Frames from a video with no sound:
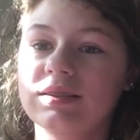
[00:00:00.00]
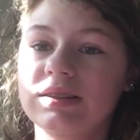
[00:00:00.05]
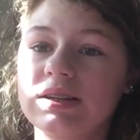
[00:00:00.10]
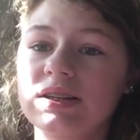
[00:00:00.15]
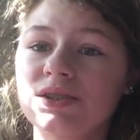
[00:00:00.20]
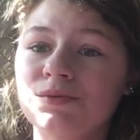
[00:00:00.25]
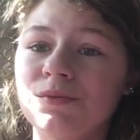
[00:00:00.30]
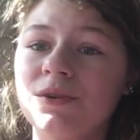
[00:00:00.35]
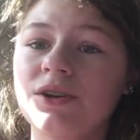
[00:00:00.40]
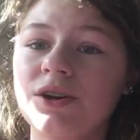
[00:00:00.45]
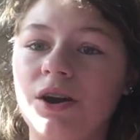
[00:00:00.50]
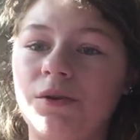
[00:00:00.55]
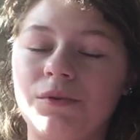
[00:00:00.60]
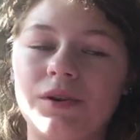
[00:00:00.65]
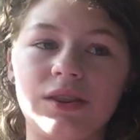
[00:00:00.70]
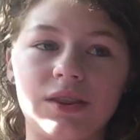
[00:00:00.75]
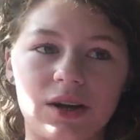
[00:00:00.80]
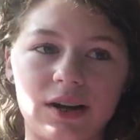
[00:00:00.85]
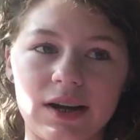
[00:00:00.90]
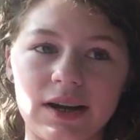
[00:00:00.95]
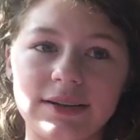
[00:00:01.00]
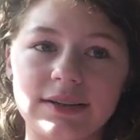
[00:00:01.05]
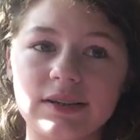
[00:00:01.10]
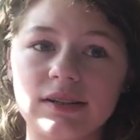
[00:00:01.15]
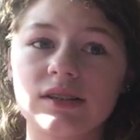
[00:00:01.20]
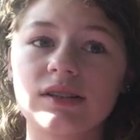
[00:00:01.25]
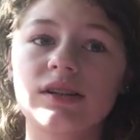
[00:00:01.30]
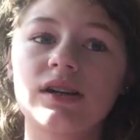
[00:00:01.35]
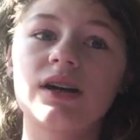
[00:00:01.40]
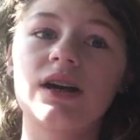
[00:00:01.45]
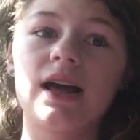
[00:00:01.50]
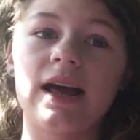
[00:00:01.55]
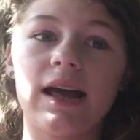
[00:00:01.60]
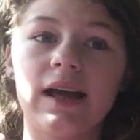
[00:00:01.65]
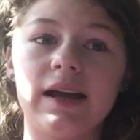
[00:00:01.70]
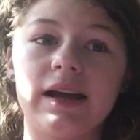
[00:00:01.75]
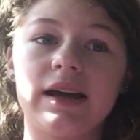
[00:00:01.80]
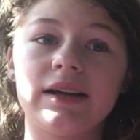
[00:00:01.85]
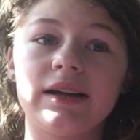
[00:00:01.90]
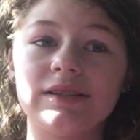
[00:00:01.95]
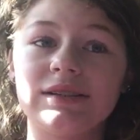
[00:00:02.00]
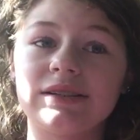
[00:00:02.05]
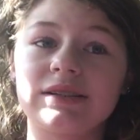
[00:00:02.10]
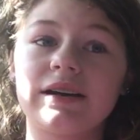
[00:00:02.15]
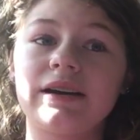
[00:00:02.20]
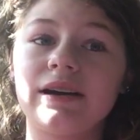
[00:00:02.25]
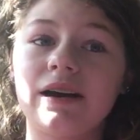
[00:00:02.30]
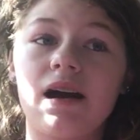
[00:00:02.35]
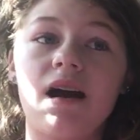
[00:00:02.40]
things weren't going the greatest. And